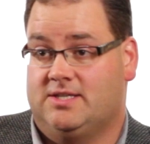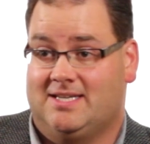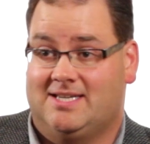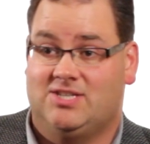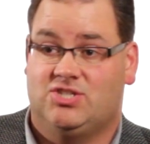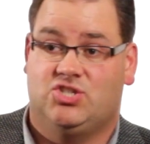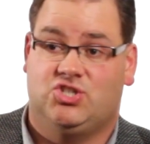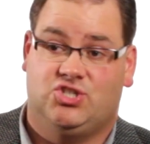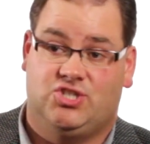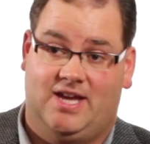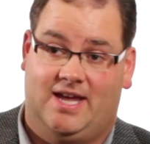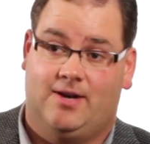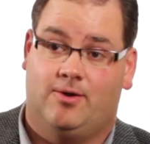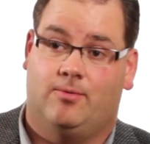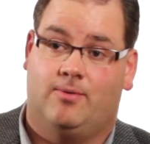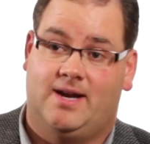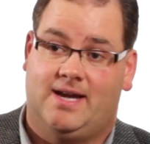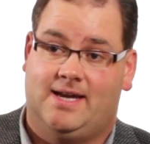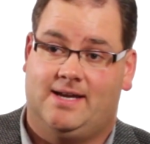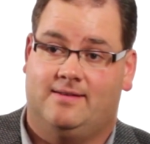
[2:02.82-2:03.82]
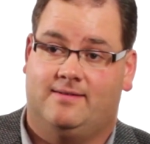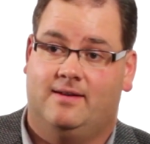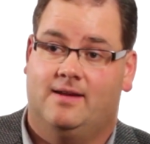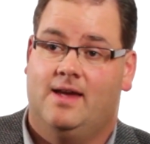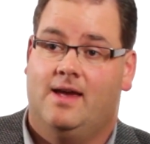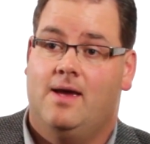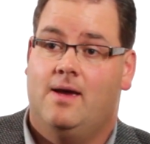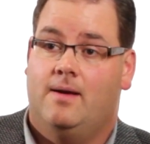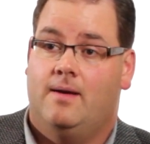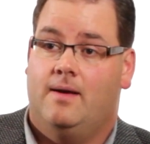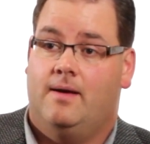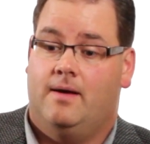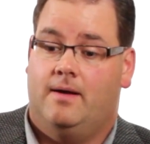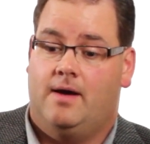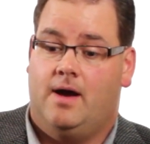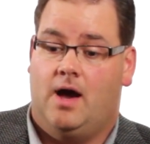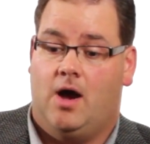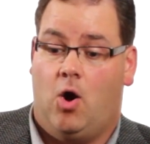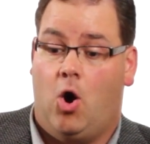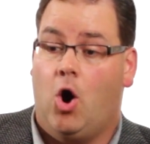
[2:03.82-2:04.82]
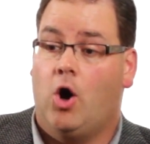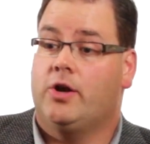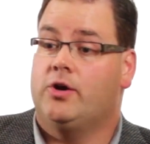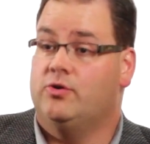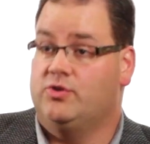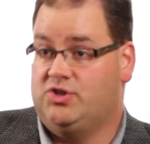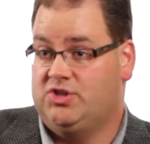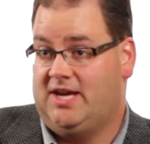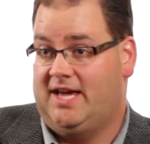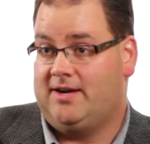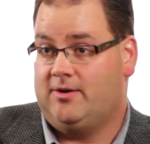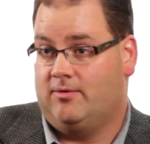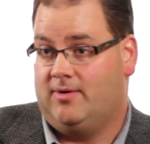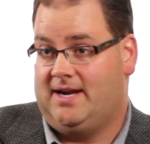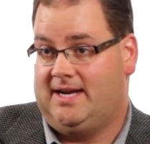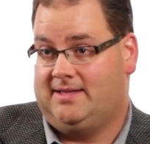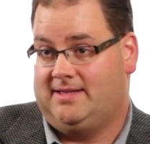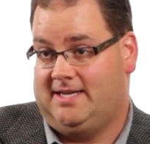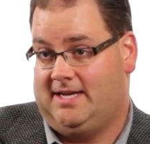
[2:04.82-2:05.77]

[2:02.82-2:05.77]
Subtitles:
is auto-generate